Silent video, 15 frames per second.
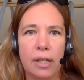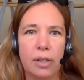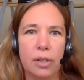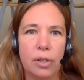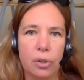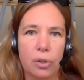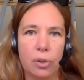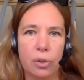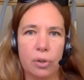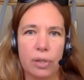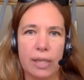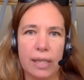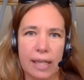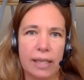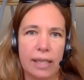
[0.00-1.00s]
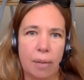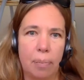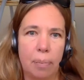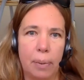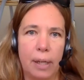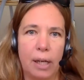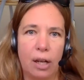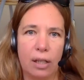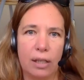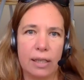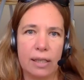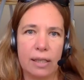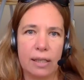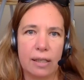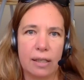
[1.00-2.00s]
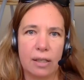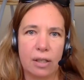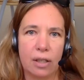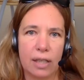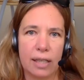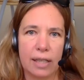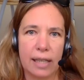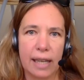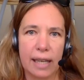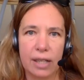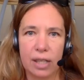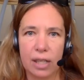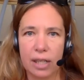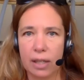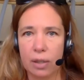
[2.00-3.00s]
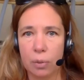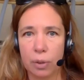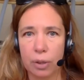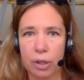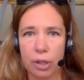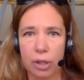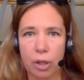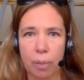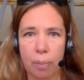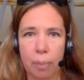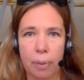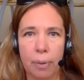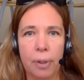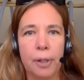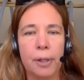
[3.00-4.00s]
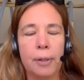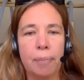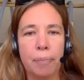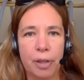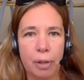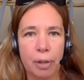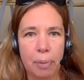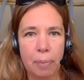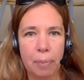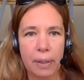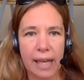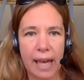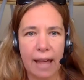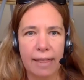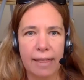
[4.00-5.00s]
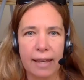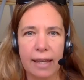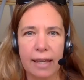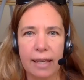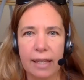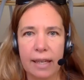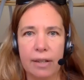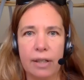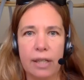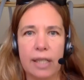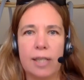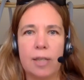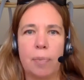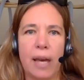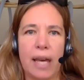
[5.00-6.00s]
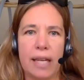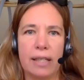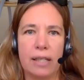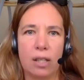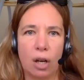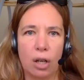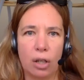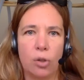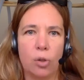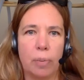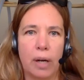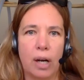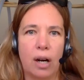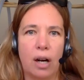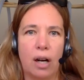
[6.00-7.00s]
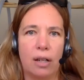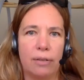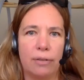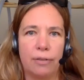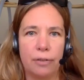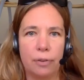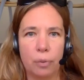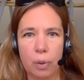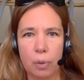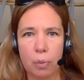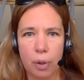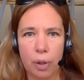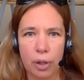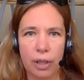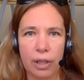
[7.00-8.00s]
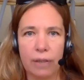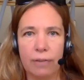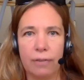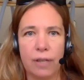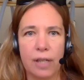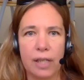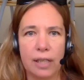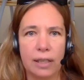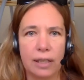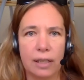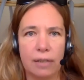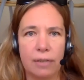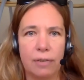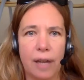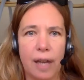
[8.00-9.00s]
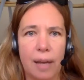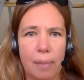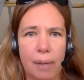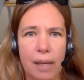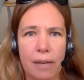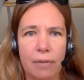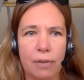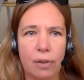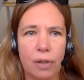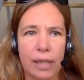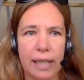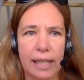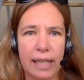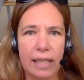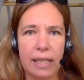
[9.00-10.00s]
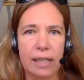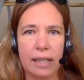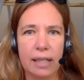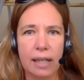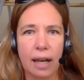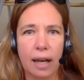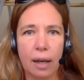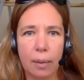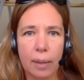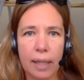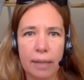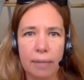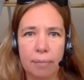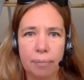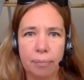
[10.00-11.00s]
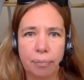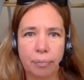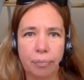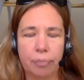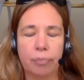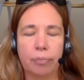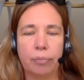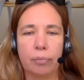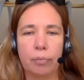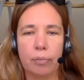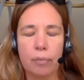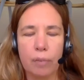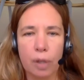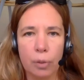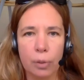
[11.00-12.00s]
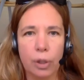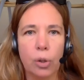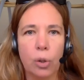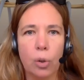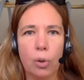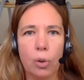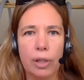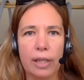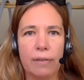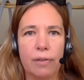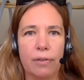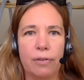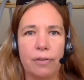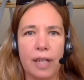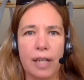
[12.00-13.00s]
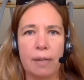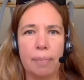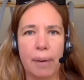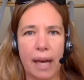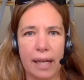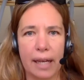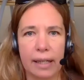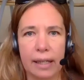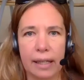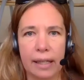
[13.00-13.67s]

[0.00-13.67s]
to set up a long distance constellation in a workshop. So people gather here in a space on your behalf. We work the field and family for at least an hour, record, give you feedback,